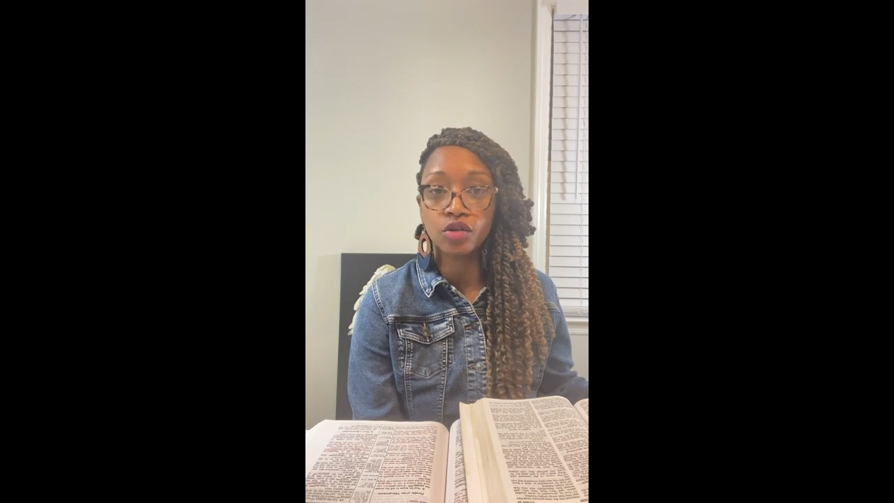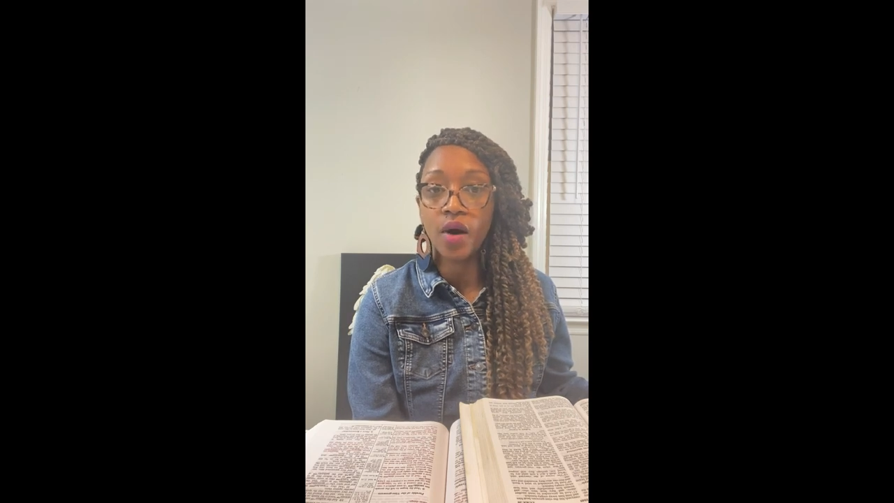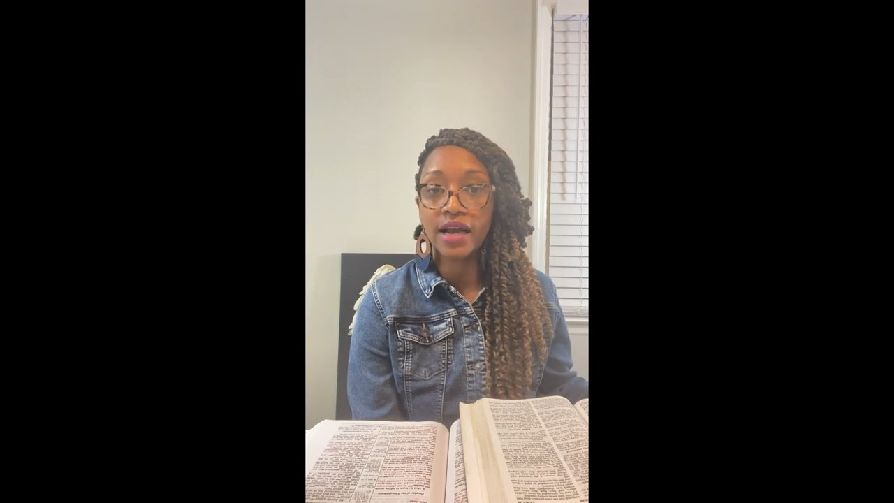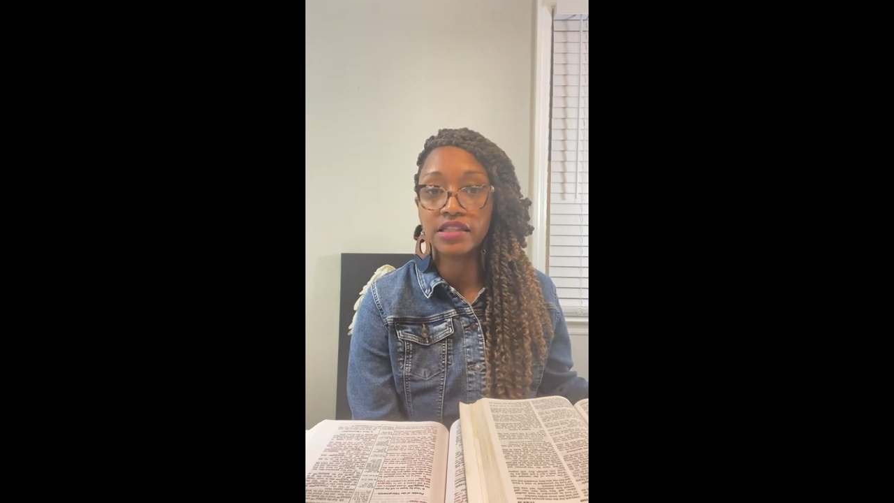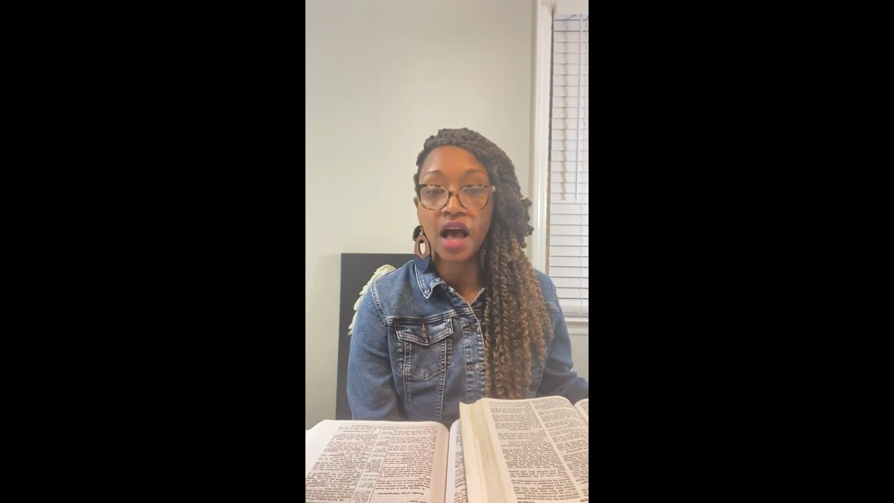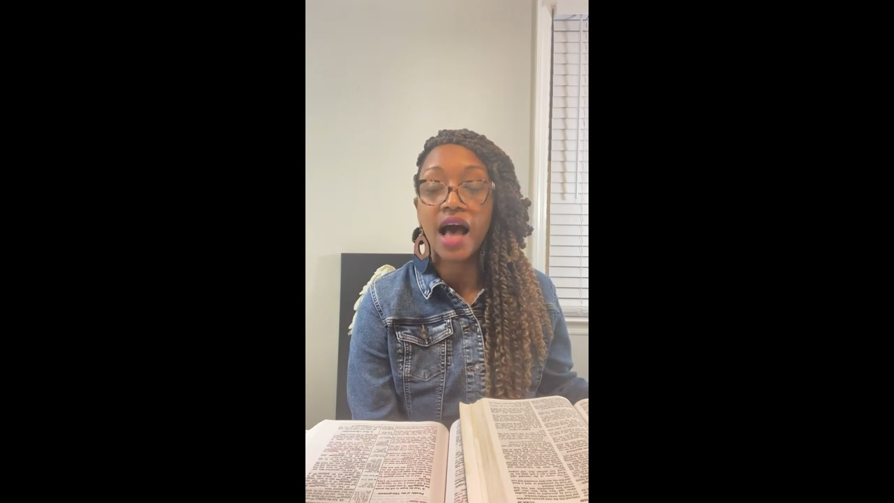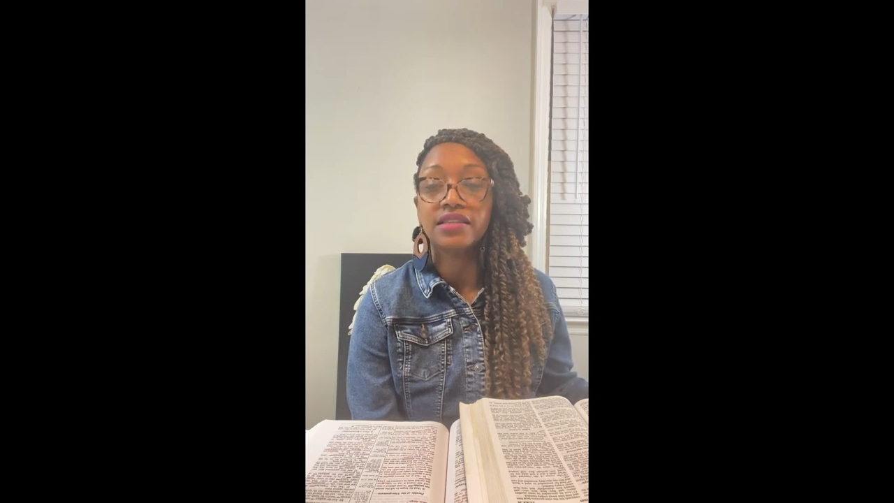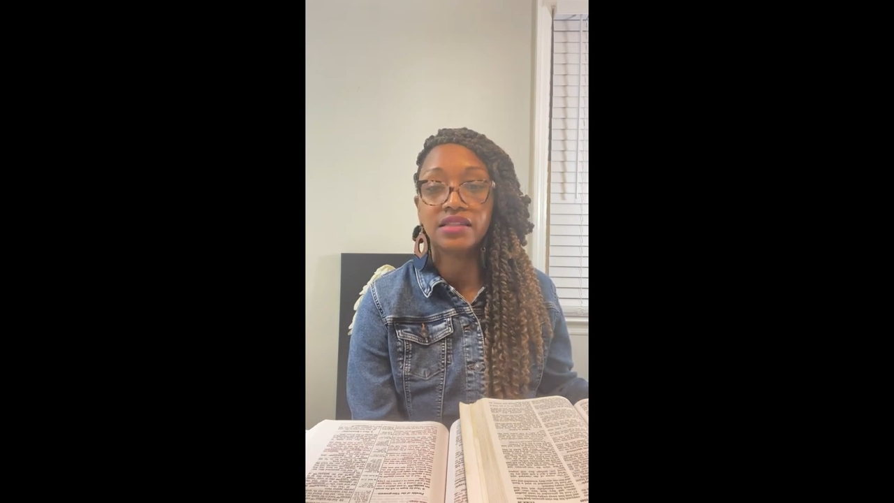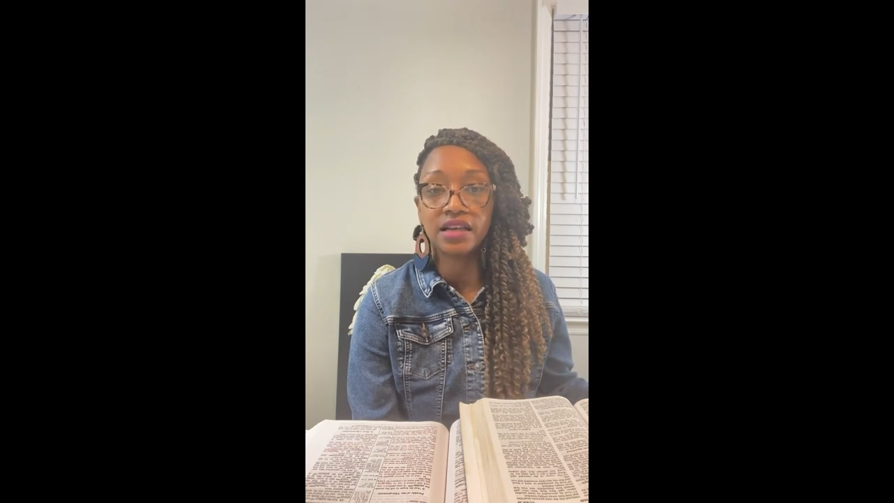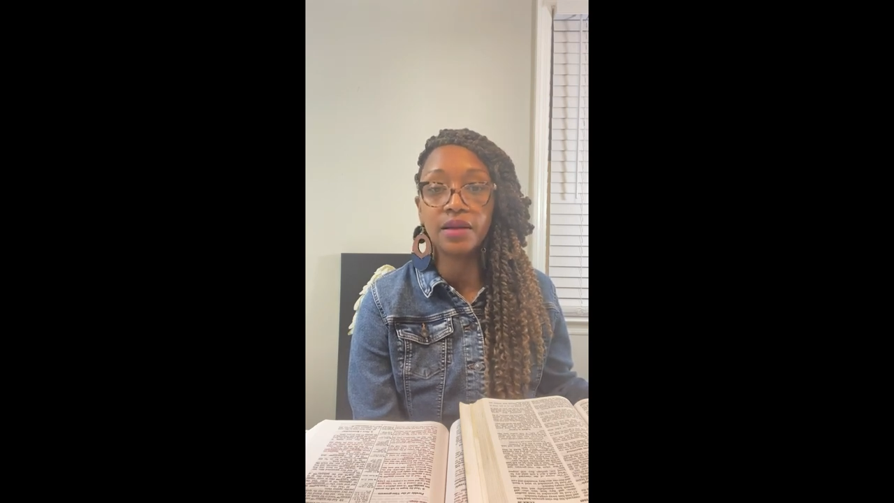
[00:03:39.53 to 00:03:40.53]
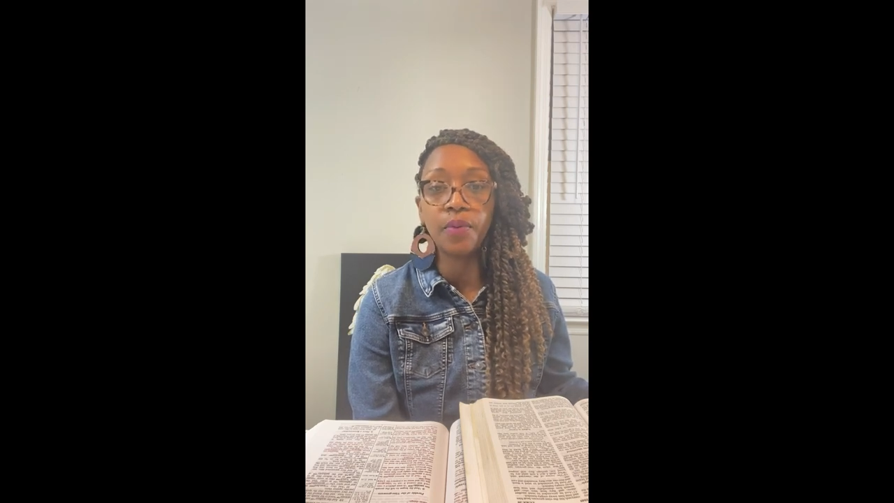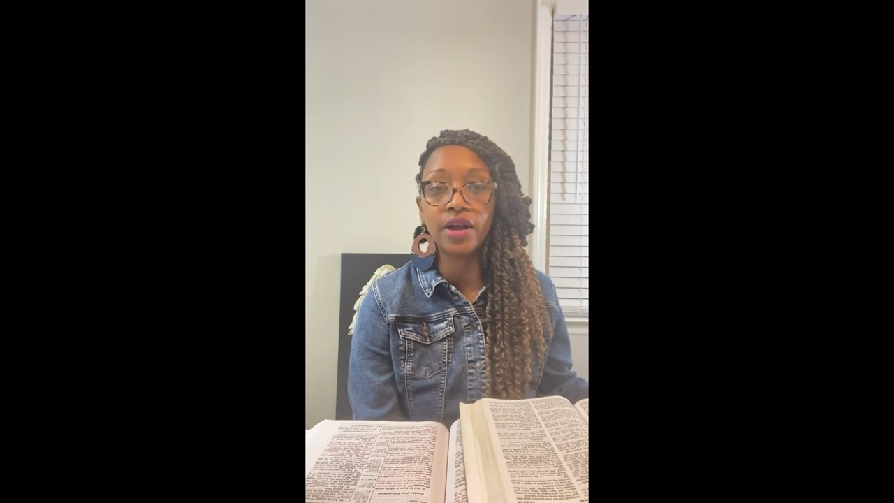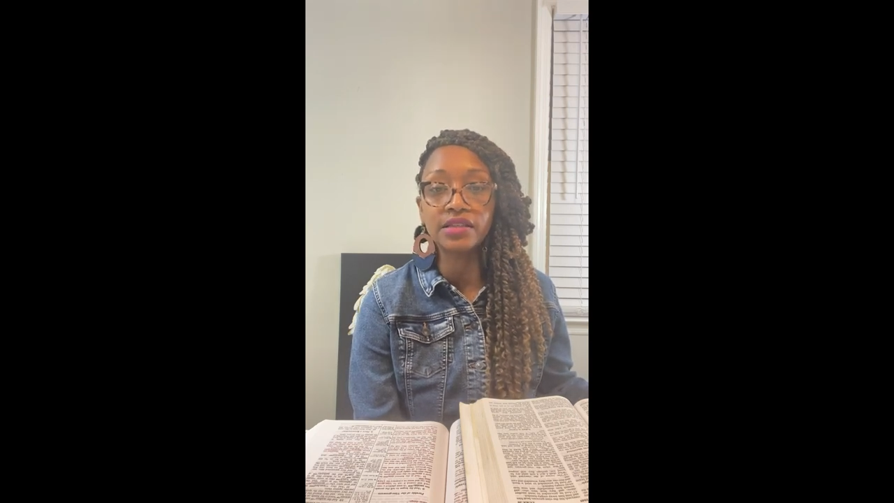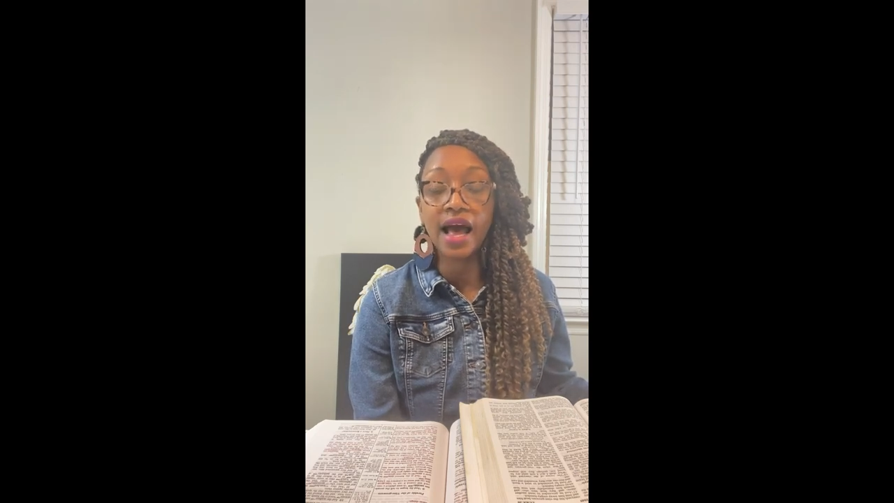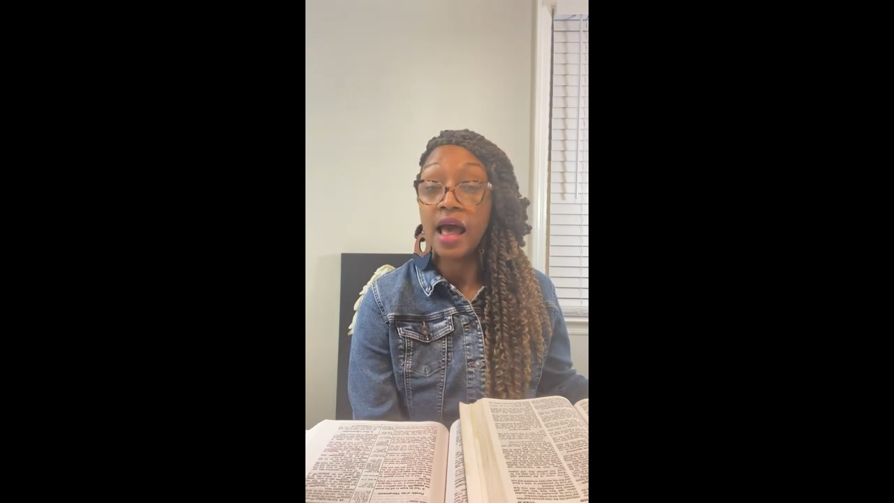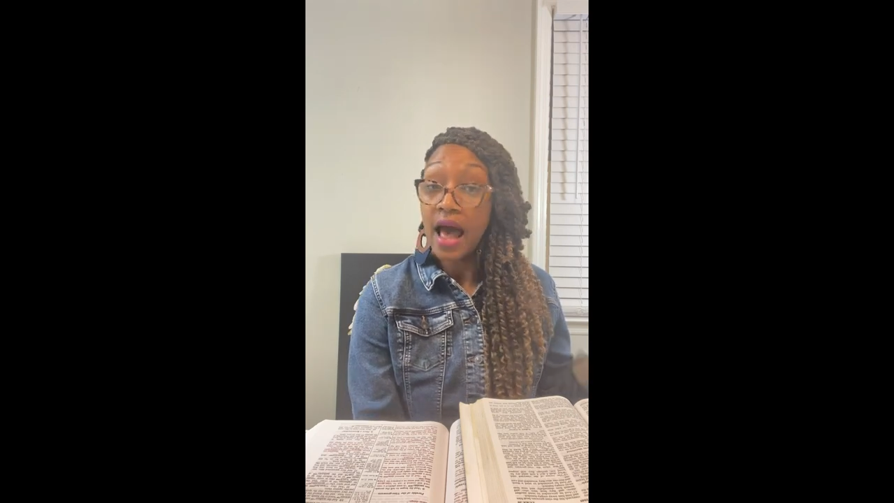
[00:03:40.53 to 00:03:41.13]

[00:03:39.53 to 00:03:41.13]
Christ constantly, praise God.